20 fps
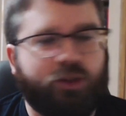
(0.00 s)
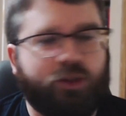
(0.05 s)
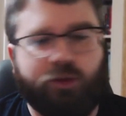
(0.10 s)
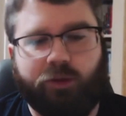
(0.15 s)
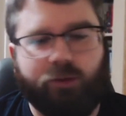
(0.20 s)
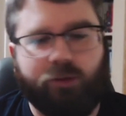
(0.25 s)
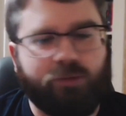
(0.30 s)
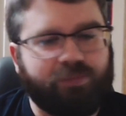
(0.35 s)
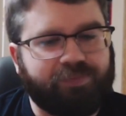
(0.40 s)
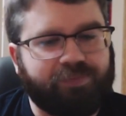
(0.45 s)

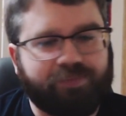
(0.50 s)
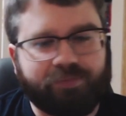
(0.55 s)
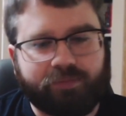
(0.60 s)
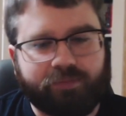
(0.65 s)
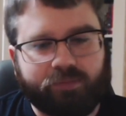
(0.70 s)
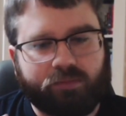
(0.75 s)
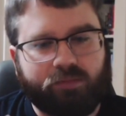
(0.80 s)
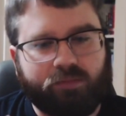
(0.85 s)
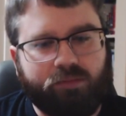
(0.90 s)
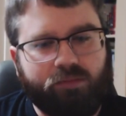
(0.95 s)
to,
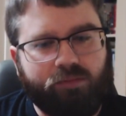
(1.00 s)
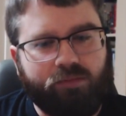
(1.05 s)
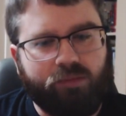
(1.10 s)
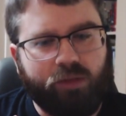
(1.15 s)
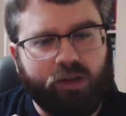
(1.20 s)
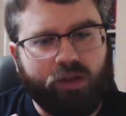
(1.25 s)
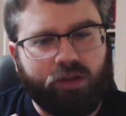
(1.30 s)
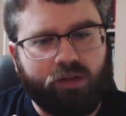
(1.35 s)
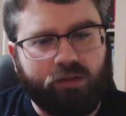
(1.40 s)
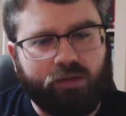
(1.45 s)

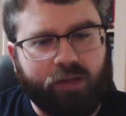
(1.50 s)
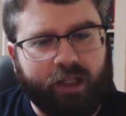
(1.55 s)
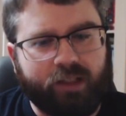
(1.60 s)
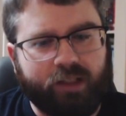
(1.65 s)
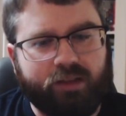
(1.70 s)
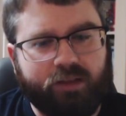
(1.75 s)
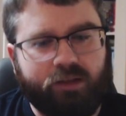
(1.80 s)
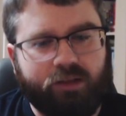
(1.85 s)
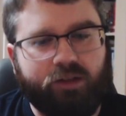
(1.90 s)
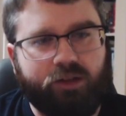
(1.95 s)

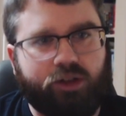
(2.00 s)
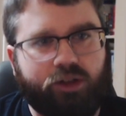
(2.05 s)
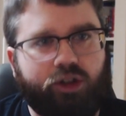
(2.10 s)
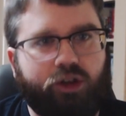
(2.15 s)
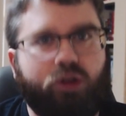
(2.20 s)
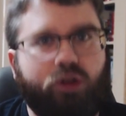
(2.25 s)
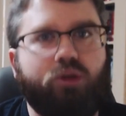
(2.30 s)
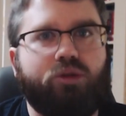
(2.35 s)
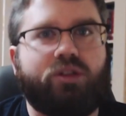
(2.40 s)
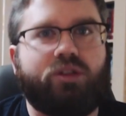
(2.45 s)
like,
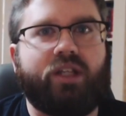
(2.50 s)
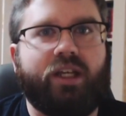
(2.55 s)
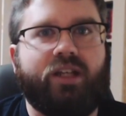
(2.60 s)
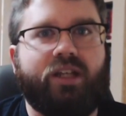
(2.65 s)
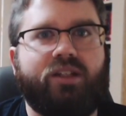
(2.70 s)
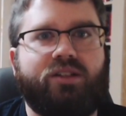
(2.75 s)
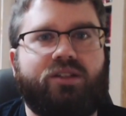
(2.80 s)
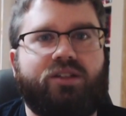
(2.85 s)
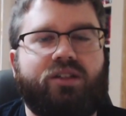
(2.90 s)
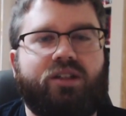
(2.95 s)
use
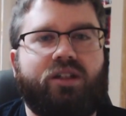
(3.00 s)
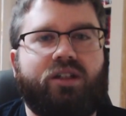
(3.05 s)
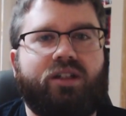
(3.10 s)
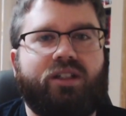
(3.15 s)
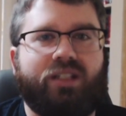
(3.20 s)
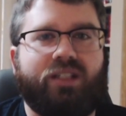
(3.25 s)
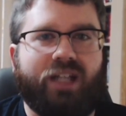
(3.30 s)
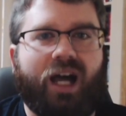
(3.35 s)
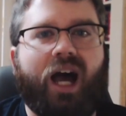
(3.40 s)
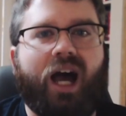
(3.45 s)
his
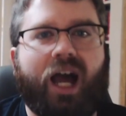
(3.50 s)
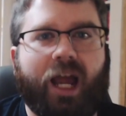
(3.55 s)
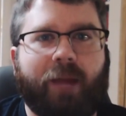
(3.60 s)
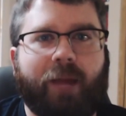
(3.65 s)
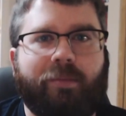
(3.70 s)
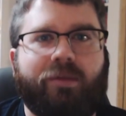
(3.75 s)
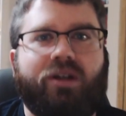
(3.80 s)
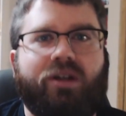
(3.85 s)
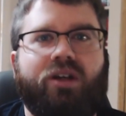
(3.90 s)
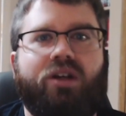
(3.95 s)

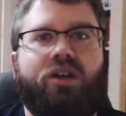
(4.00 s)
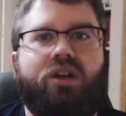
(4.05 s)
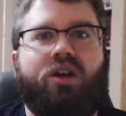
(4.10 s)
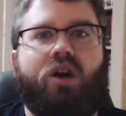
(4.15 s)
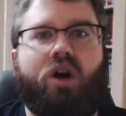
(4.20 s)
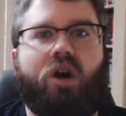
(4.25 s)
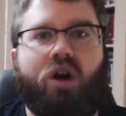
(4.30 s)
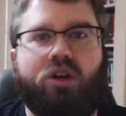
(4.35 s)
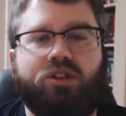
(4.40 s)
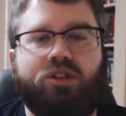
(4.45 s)
time
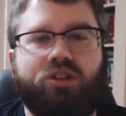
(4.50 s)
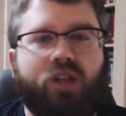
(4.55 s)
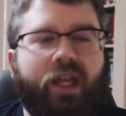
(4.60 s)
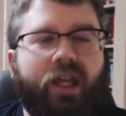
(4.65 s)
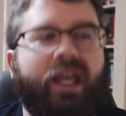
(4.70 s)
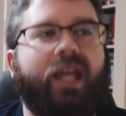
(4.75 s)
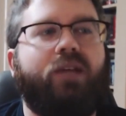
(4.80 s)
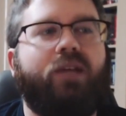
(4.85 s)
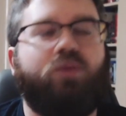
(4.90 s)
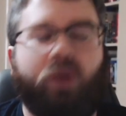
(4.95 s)
on,
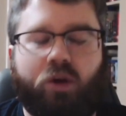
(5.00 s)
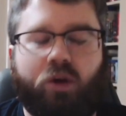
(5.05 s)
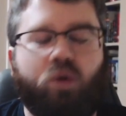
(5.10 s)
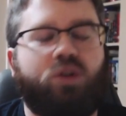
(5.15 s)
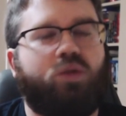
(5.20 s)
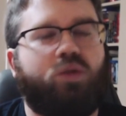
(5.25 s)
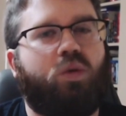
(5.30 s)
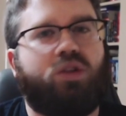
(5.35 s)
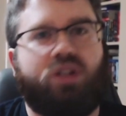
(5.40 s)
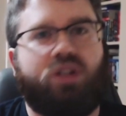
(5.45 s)
like, he, of
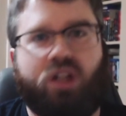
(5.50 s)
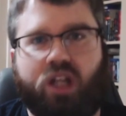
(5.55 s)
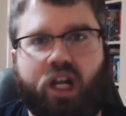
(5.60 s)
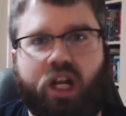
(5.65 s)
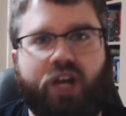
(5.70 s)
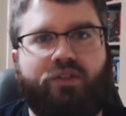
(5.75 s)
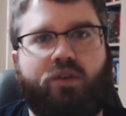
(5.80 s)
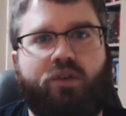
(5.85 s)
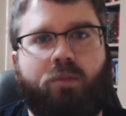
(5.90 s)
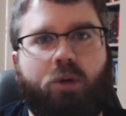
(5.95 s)
course, works on a lot
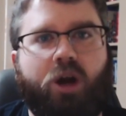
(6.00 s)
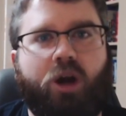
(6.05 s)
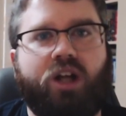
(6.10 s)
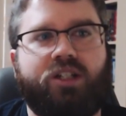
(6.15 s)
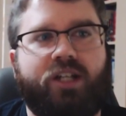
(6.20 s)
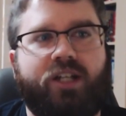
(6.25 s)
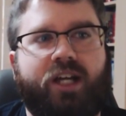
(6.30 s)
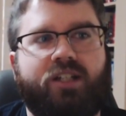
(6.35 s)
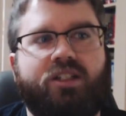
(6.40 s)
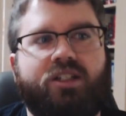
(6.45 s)
of different
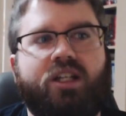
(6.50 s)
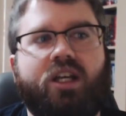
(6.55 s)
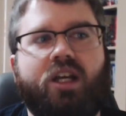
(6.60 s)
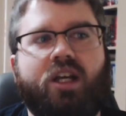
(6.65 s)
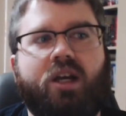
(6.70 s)
projects,